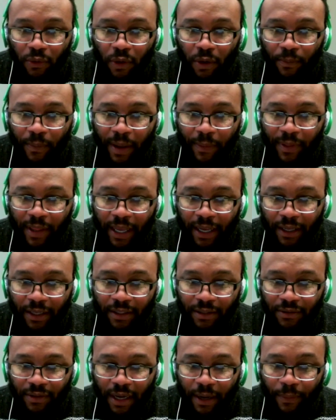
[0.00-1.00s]
or maybe they
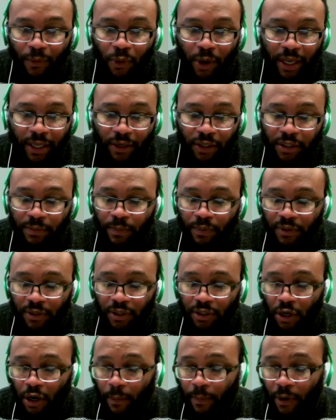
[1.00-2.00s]
could upgrade their
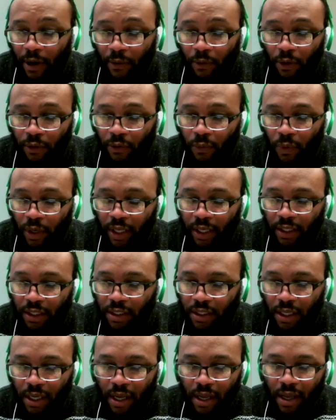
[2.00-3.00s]
star power on the
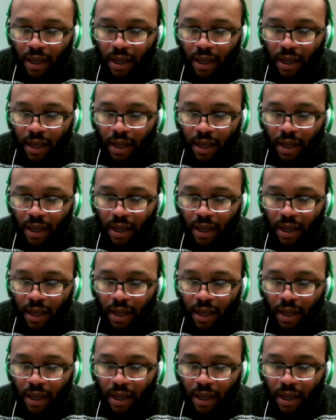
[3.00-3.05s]
wings.